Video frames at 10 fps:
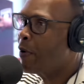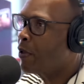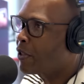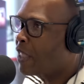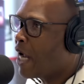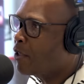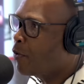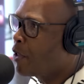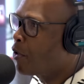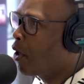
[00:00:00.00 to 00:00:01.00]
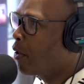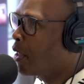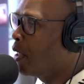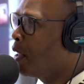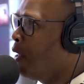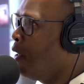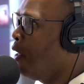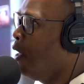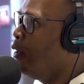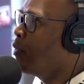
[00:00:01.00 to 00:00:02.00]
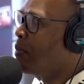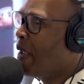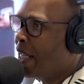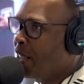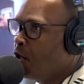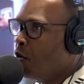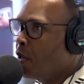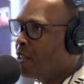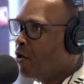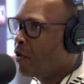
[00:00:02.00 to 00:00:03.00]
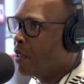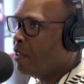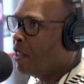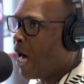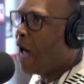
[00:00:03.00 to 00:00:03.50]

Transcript: were those times when you thought the we making noise or the